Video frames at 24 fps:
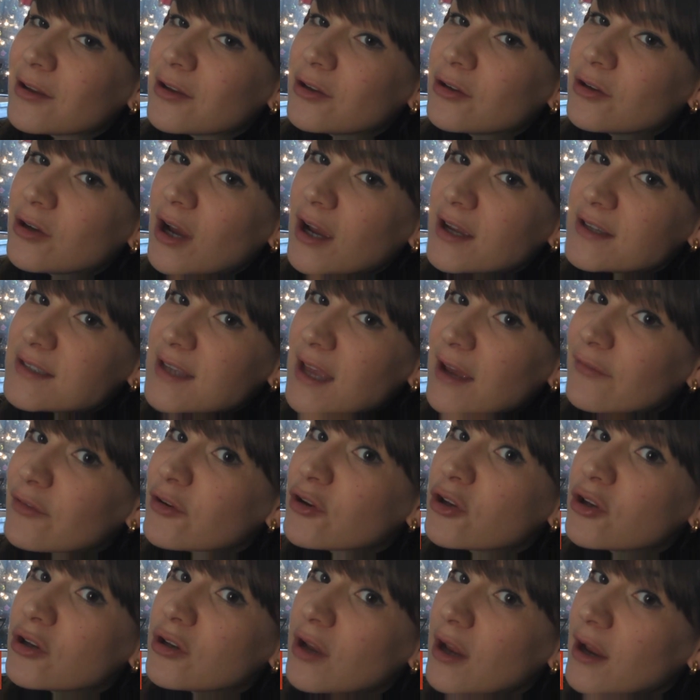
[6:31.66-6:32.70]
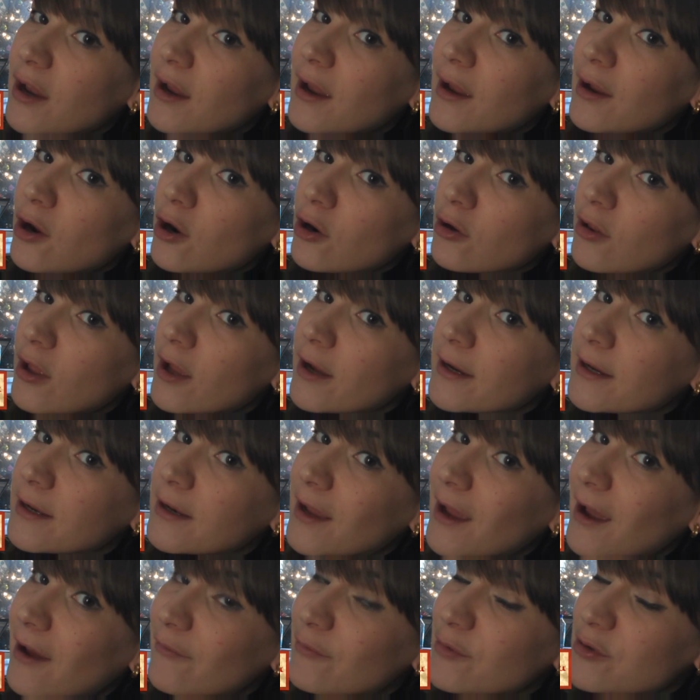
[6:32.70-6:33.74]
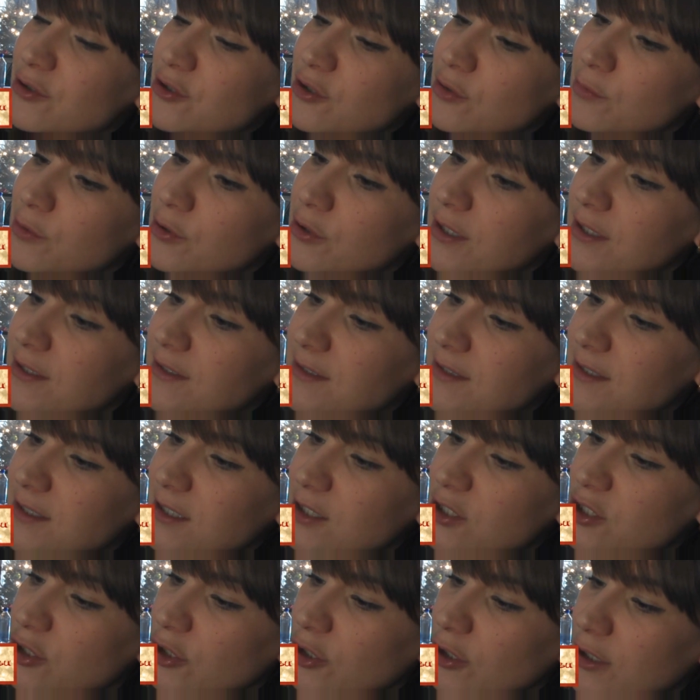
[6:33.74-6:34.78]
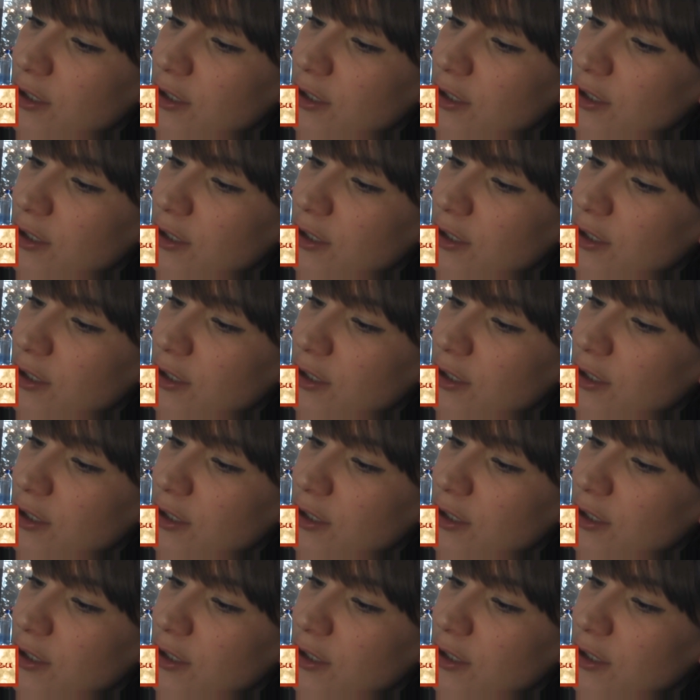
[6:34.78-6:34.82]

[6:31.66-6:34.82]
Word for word: You guys have a, are lucky to have Mr. Moody as a teacher.